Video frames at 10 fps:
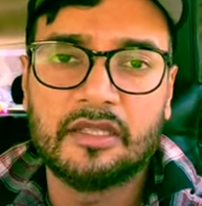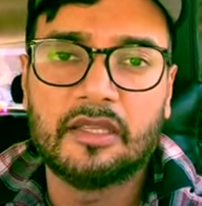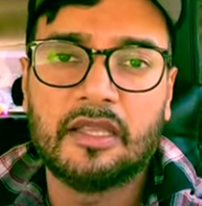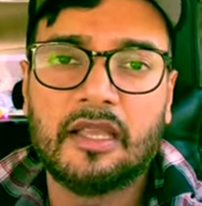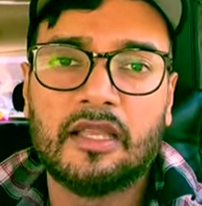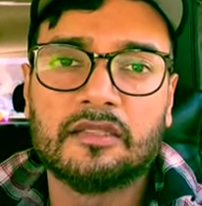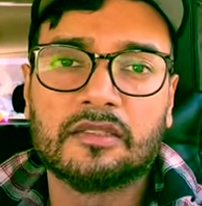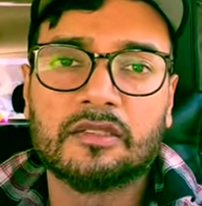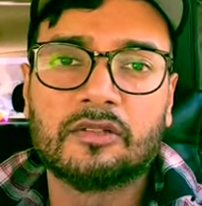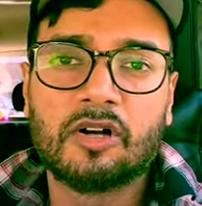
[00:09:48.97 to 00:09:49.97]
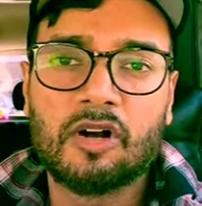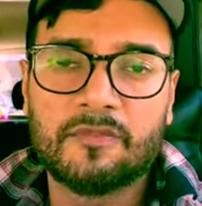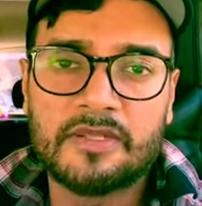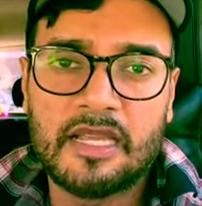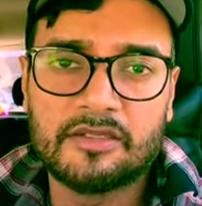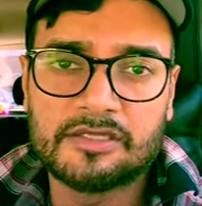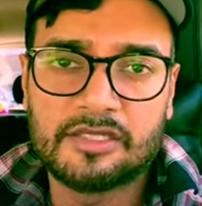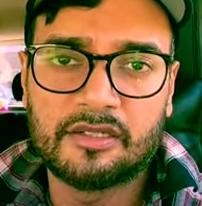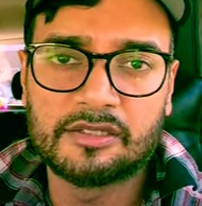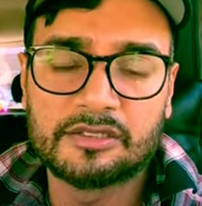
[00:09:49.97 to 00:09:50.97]
and go up and down the
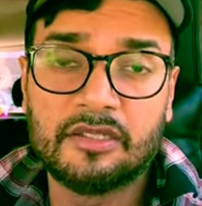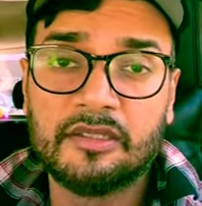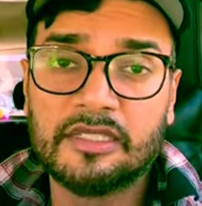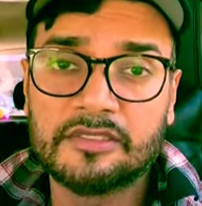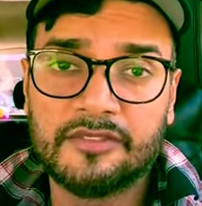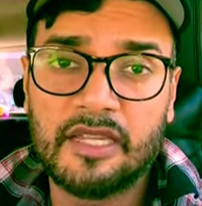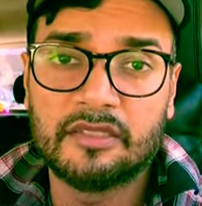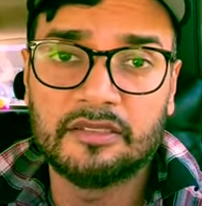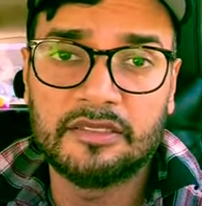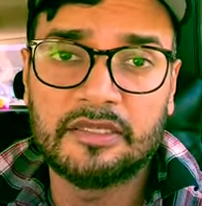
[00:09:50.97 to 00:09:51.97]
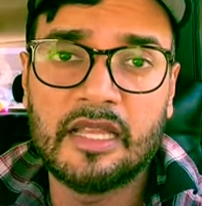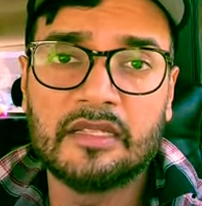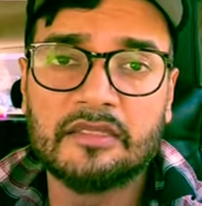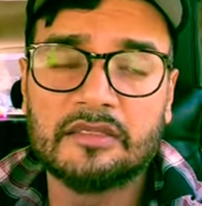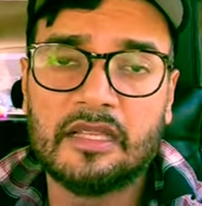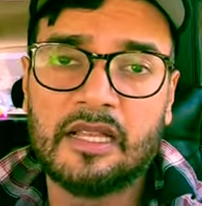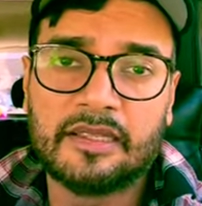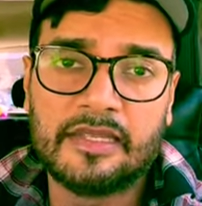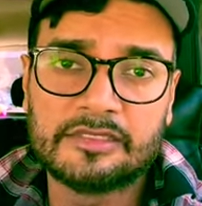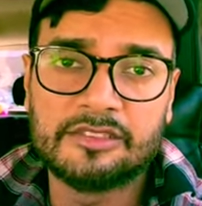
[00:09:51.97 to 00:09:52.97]
stairs. Unless if you're elderly, then I
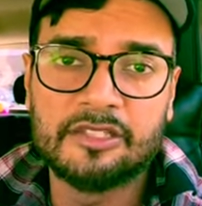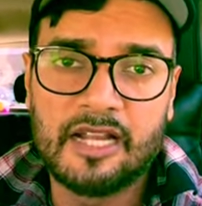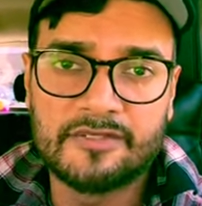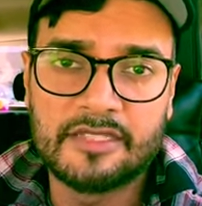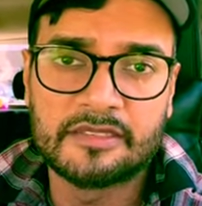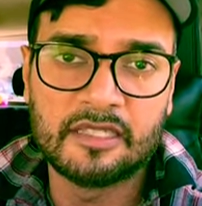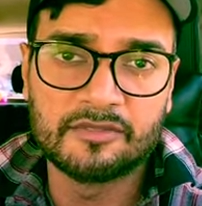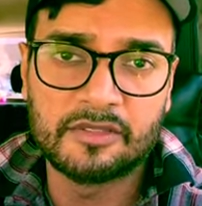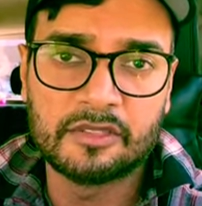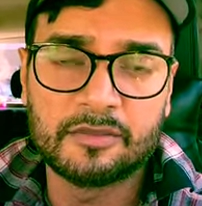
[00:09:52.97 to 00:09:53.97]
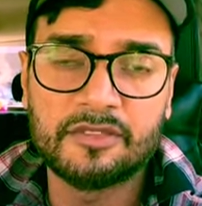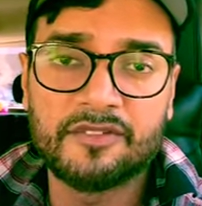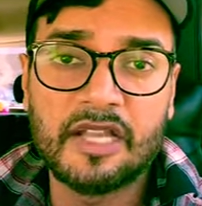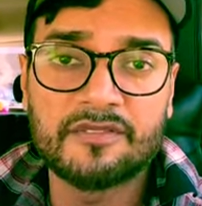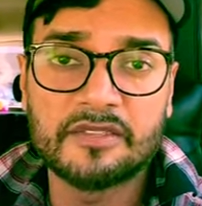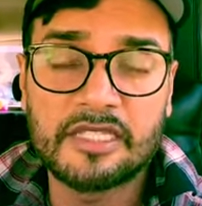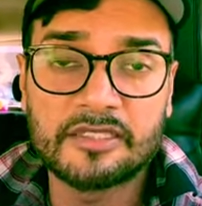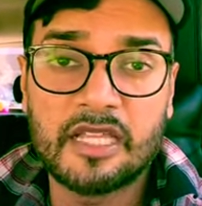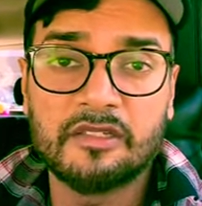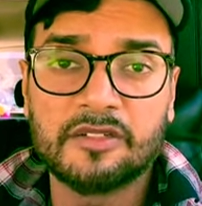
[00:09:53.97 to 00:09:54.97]
guess you have to take the elevator. But if you have to take
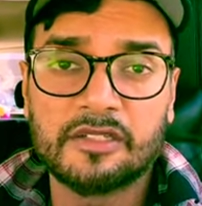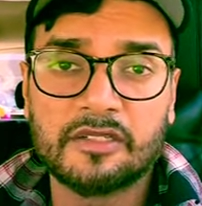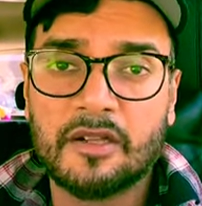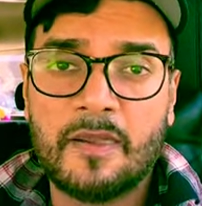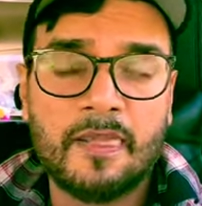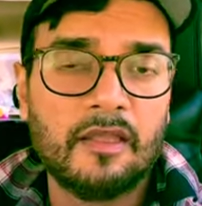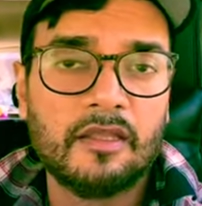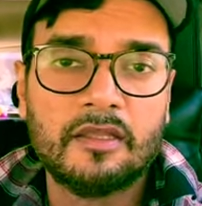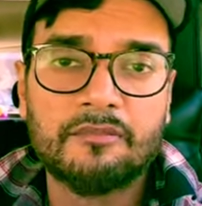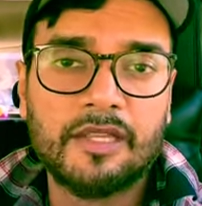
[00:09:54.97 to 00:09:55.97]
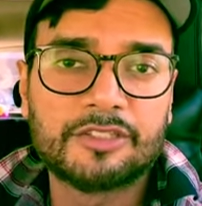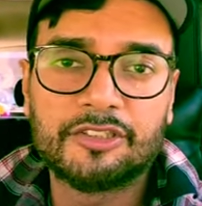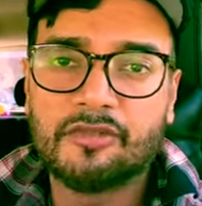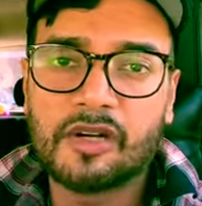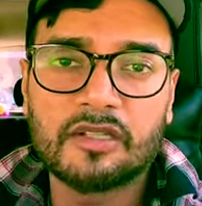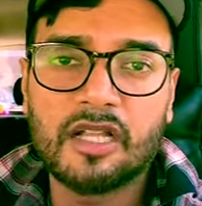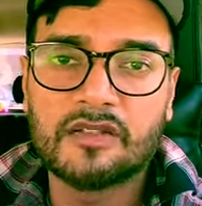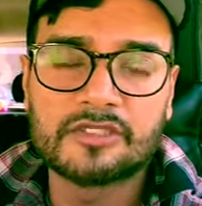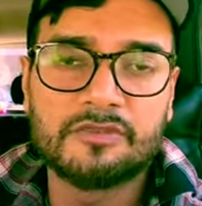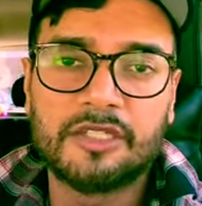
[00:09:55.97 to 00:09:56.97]
the elevator, make sure you wear
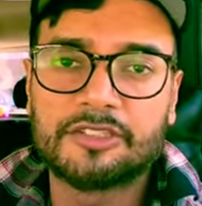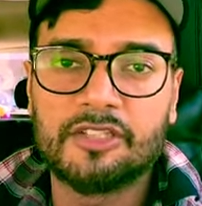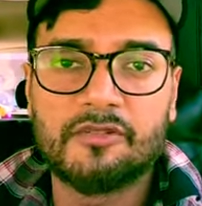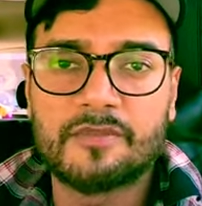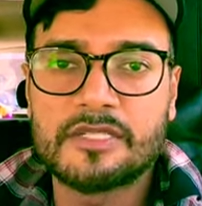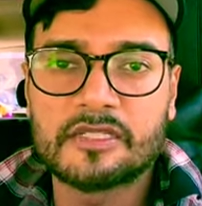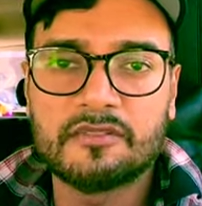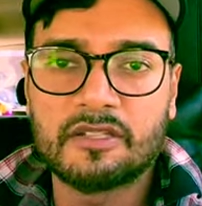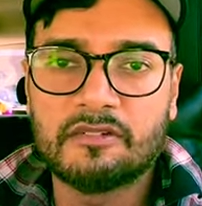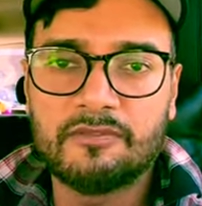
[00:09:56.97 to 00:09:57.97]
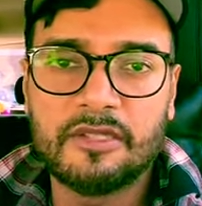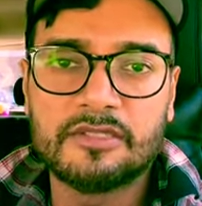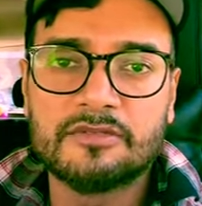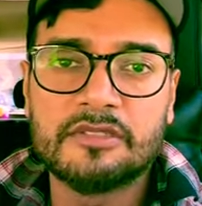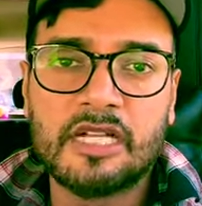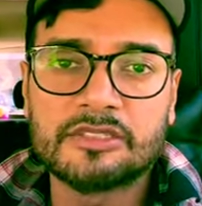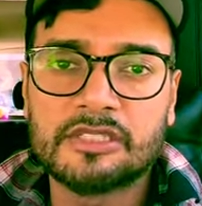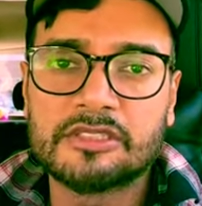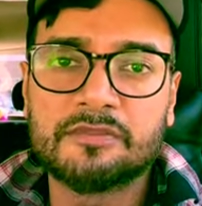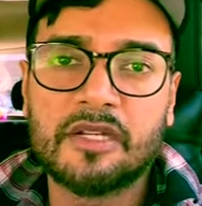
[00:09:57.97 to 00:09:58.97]
gloves. Make sure you wear protective equipment. Do not
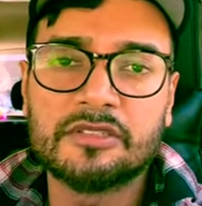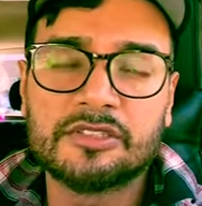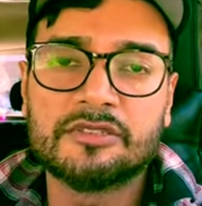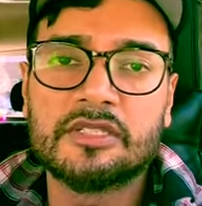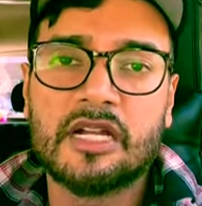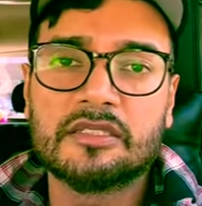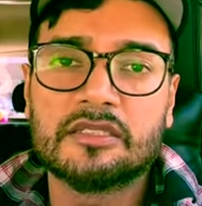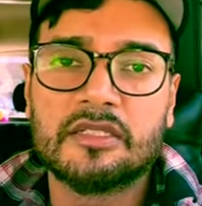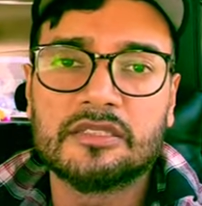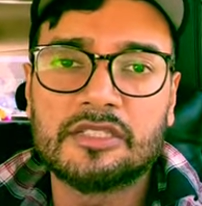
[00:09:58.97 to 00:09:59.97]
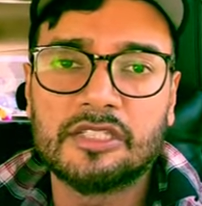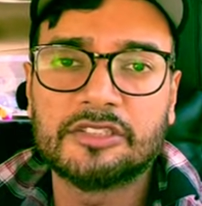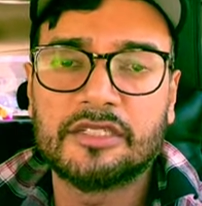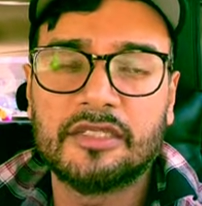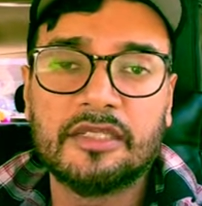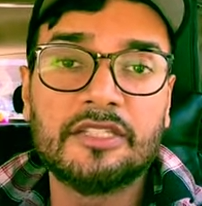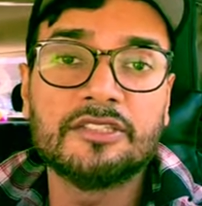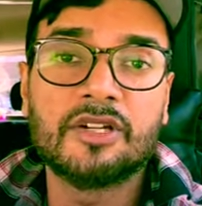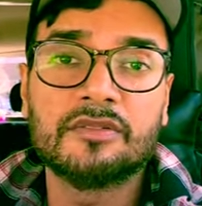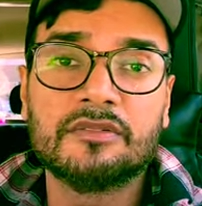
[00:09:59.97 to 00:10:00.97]
touch the button. Do not touch anything that you
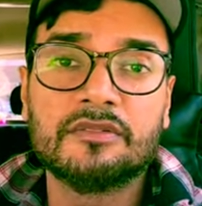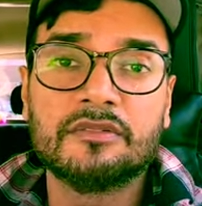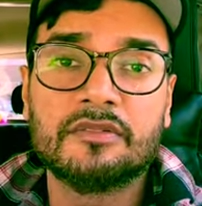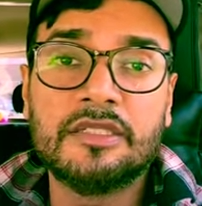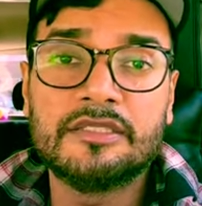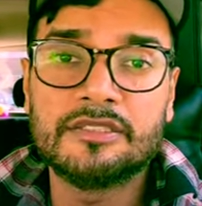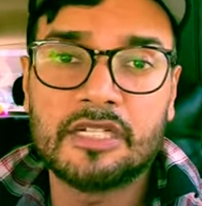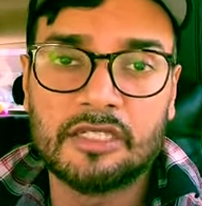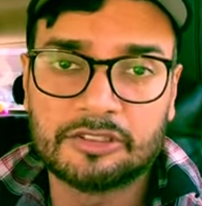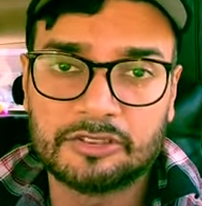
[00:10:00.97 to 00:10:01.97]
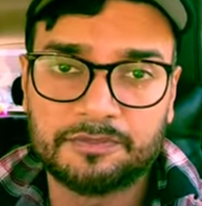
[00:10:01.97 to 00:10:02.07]
don't need to touch.